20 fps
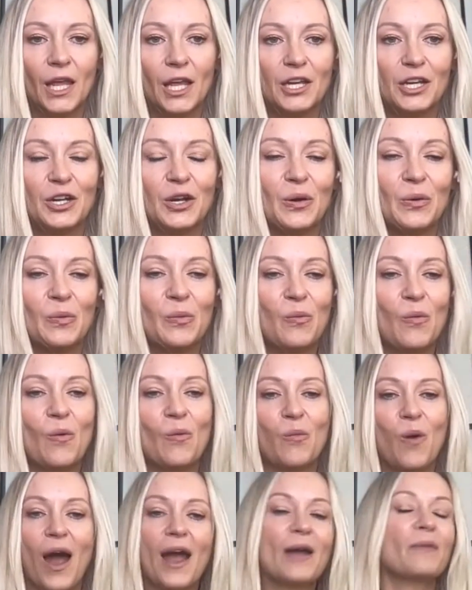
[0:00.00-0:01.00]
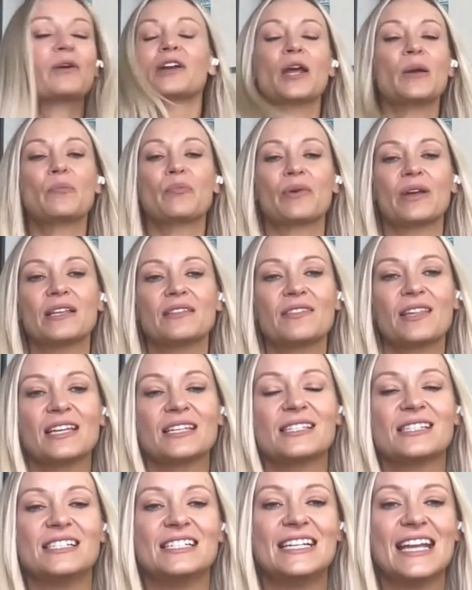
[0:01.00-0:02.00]
why won't I bring
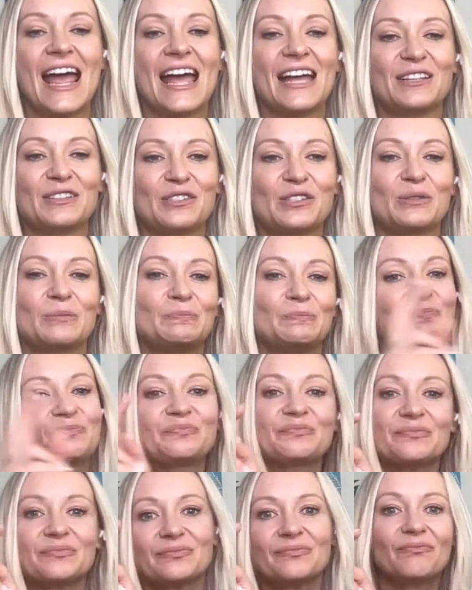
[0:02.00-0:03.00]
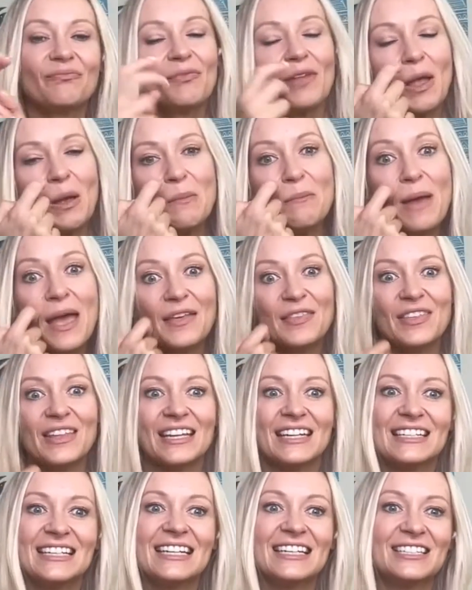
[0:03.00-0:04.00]
this dance
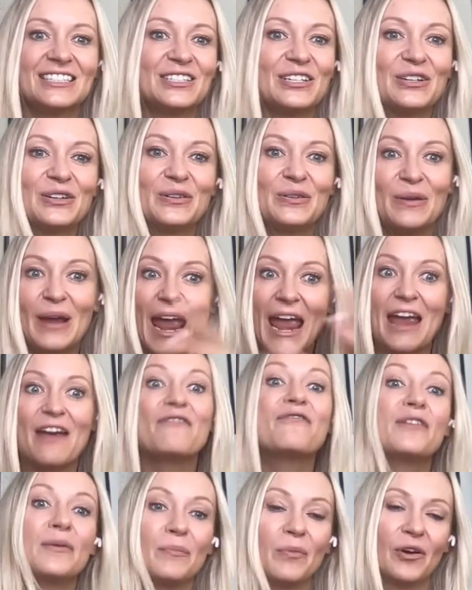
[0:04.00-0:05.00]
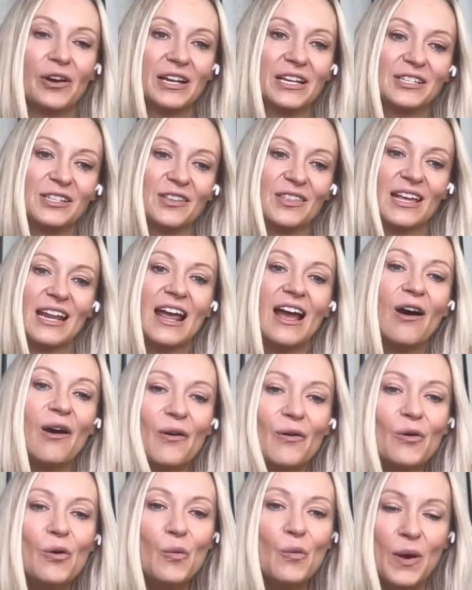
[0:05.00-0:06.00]
method to everybody so that
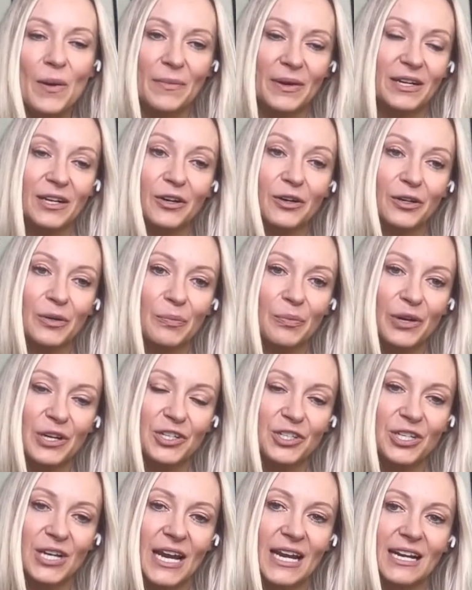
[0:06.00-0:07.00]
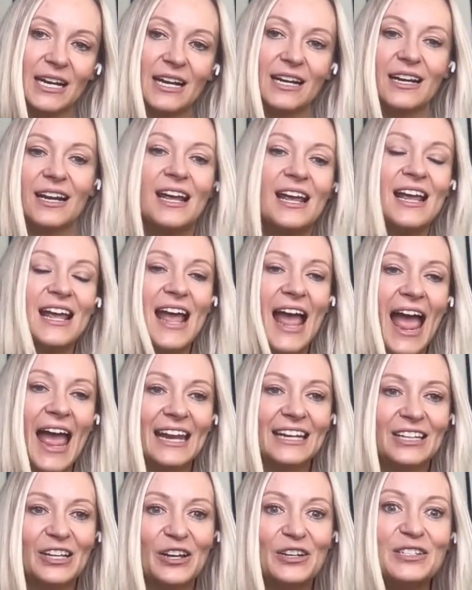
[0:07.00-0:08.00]
all women could appreciate it
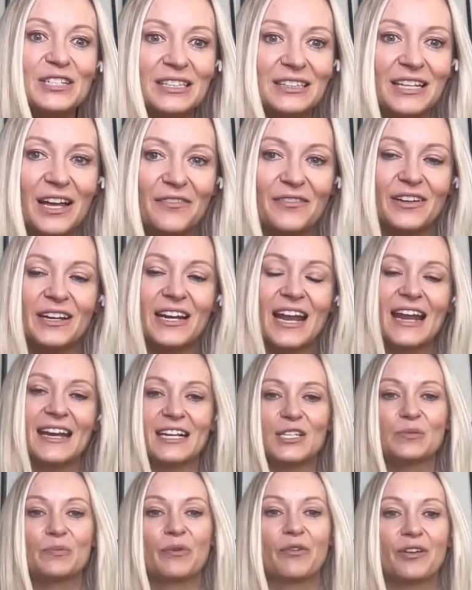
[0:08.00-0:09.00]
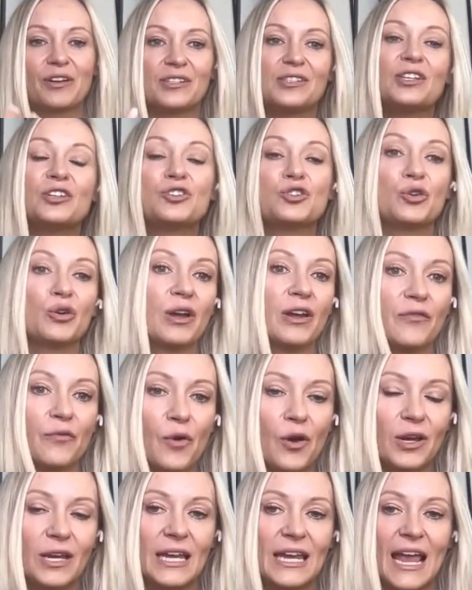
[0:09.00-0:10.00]
and learn to love it and experience the joy of
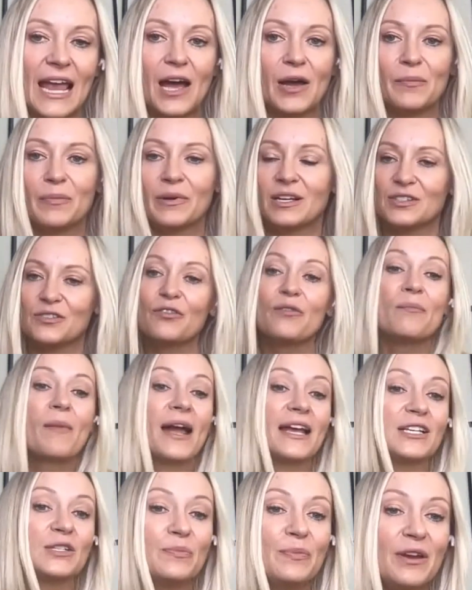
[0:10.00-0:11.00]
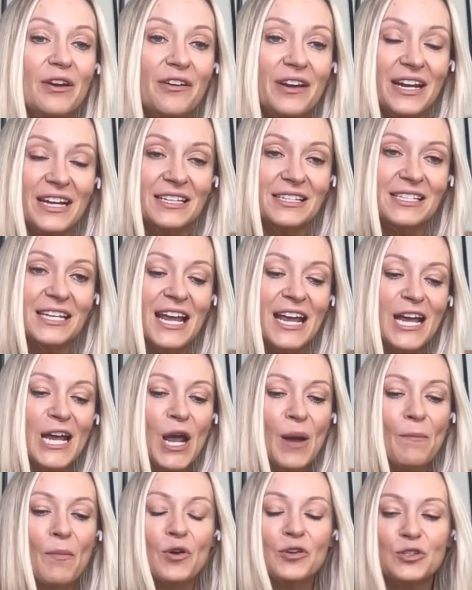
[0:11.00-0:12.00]
working out? Because from my experience,
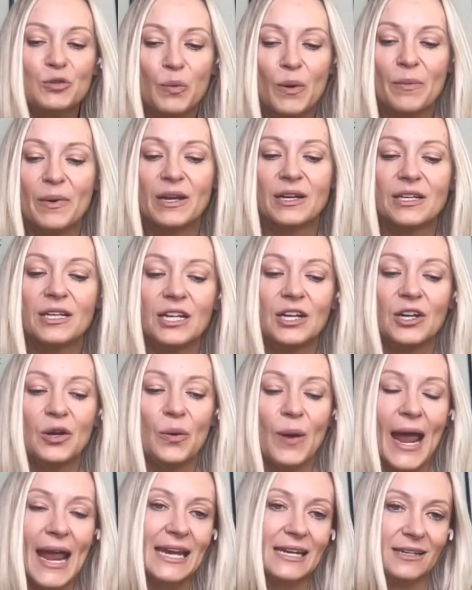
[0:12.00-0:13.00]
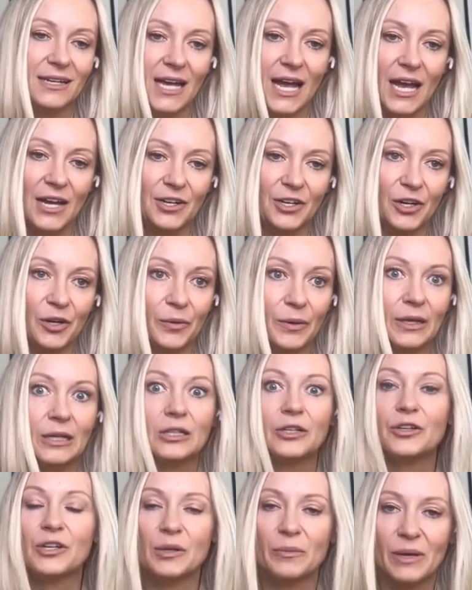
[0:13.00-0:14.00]
most women, hate cardio,
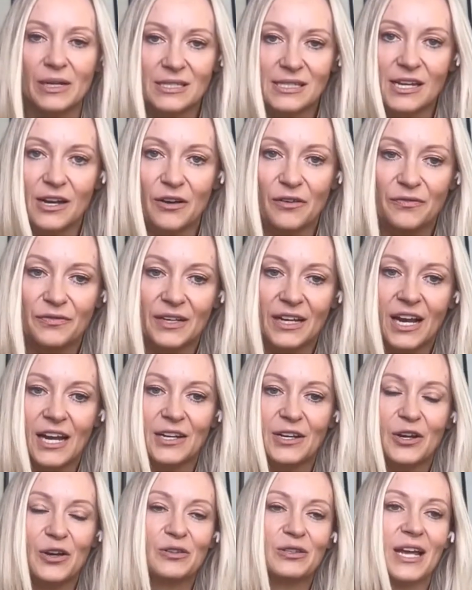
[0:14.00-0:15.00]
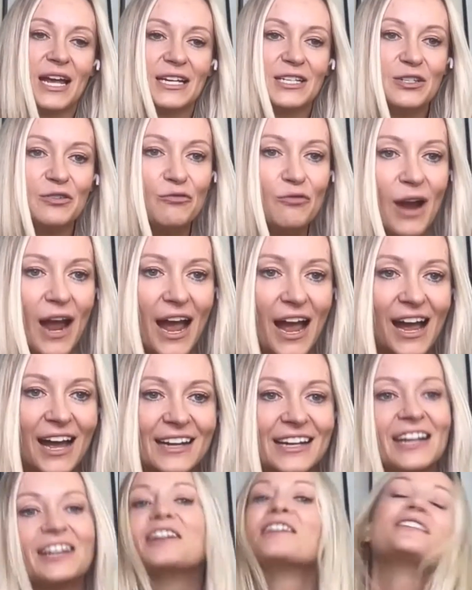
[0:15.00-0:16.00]
including myself. Like, I don't like to run,
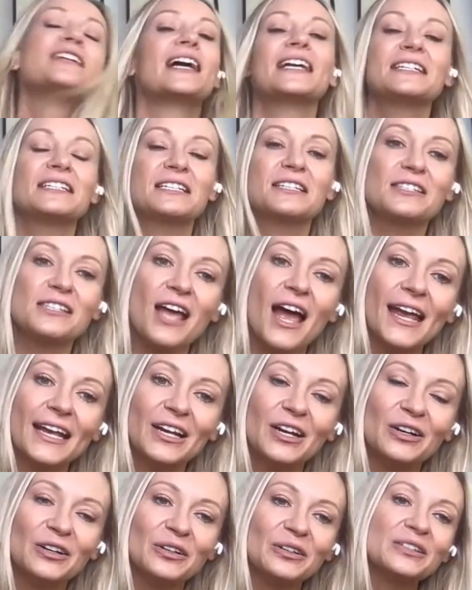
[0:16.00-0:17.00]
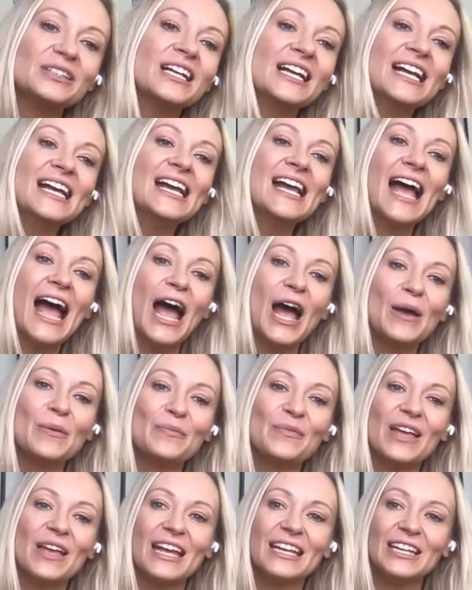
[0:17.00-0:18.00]
I don't like to cycle,
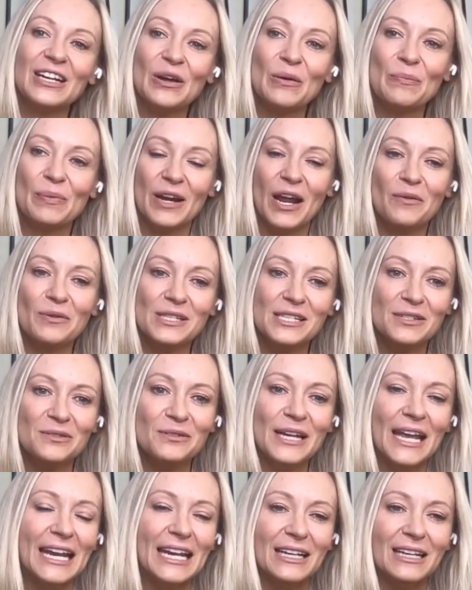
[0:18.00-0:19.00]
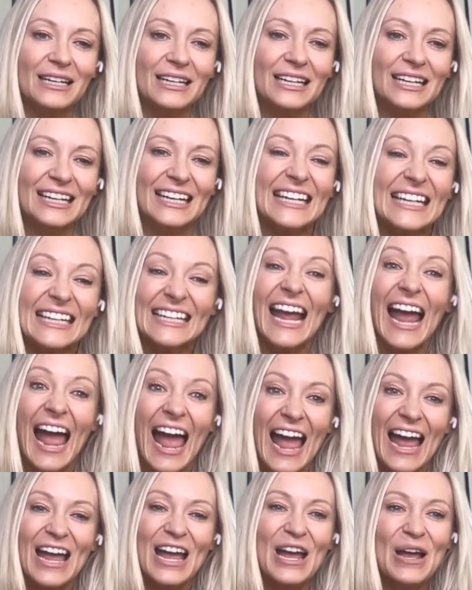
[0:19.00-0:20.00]
but I was still getting,
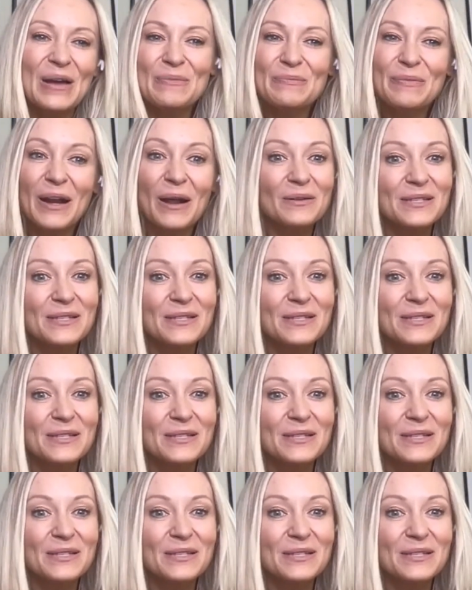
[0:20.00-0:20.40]
but I